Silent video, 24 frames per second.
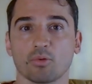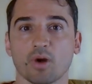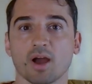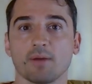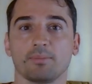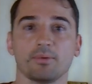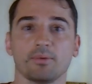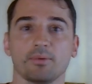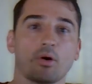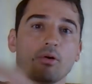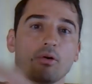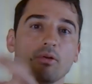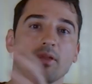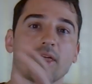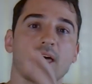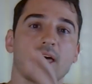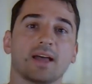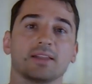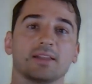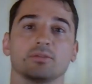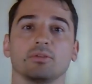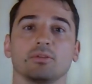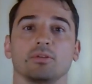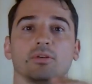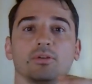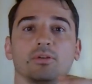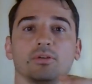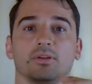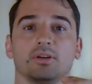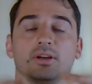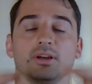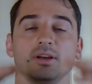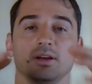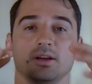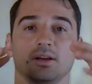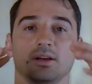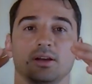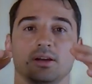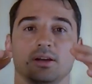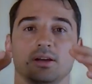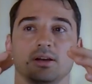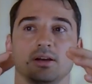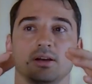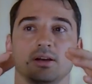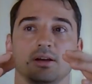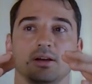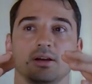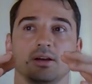wrap all that.
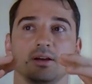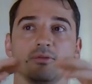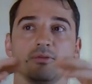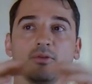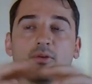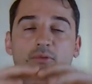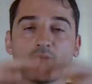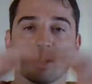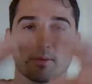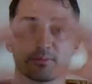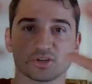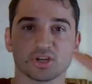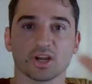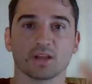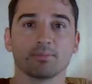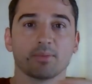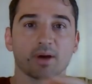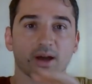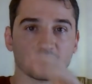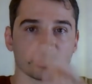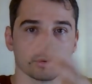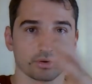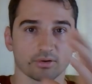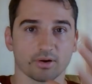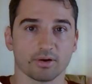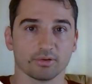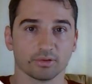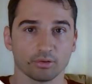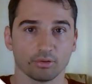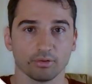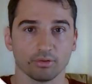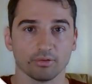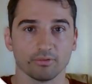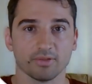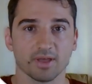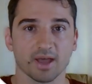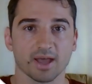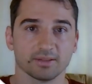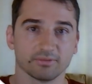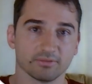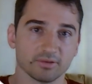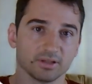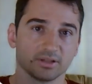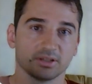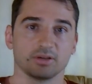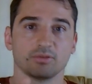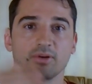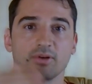We wrap chatbot around all of
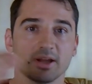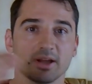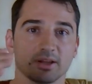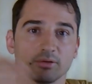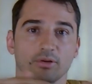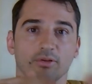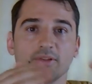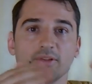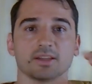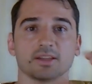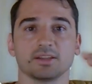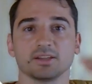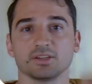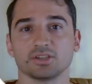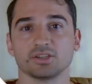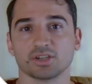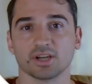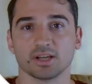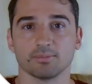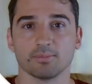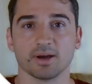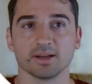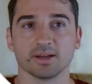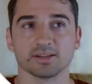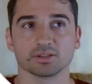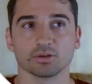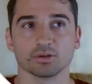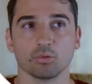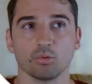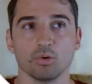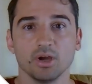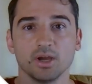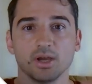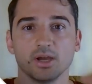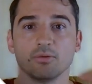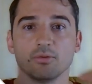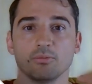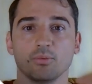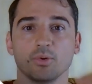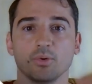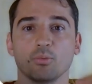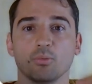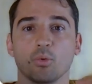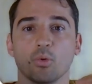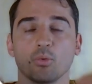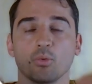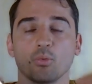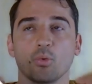that. We integrate all of that in chatbot. So
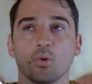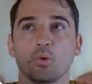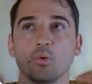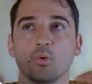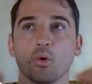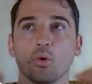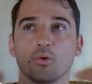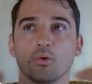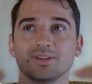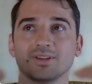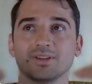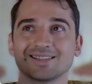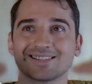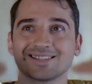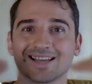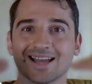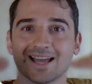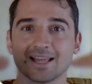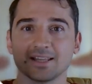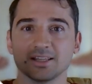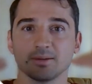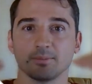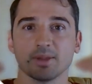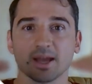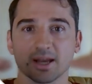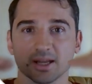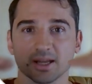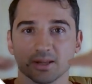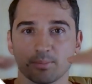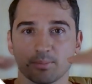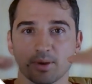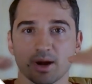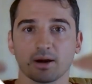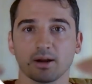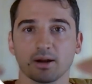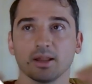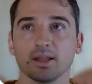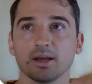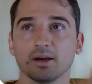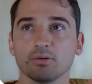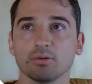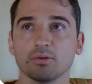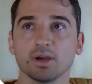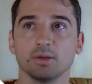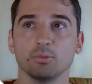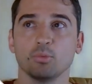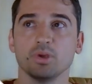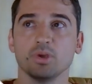we go on in tandem, like in
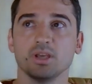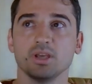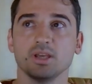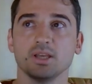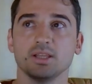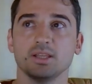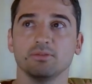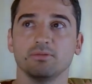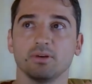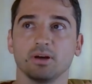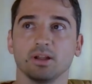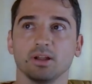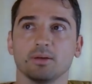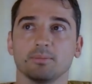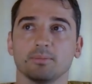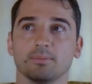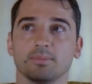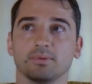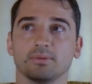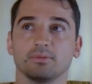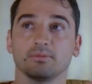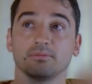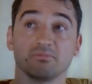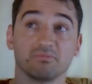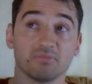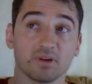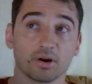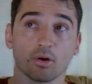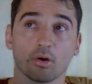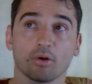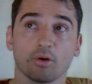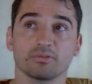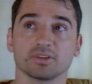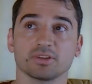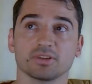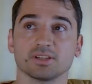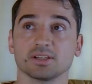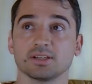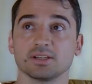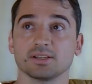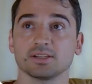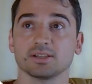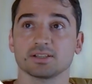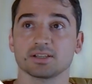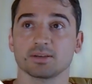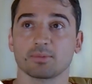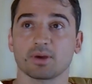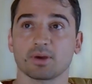parallel, and we develop very
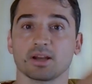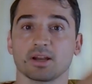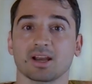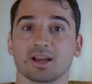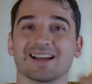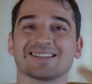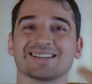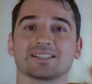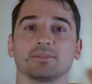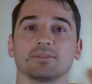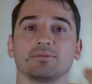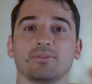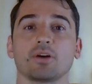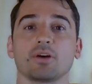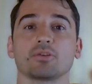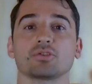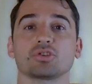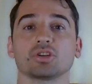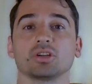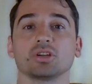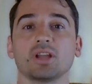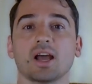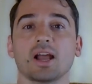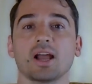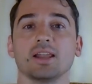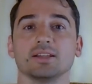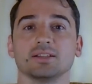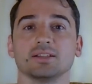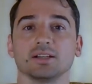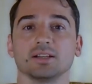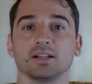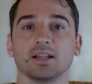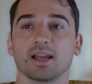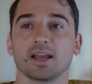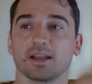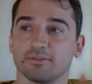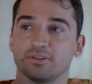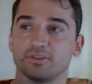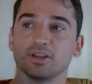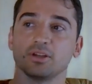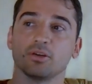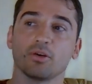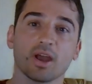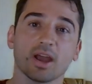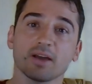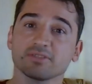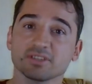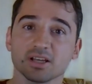often some kind of custom functionality. Like
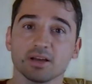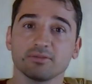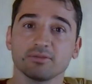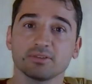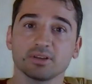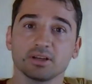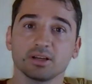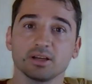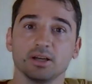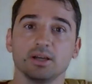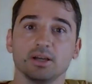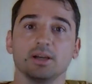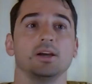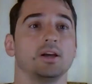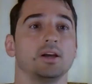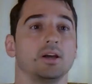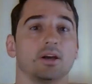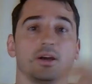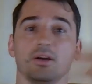if they don't have something,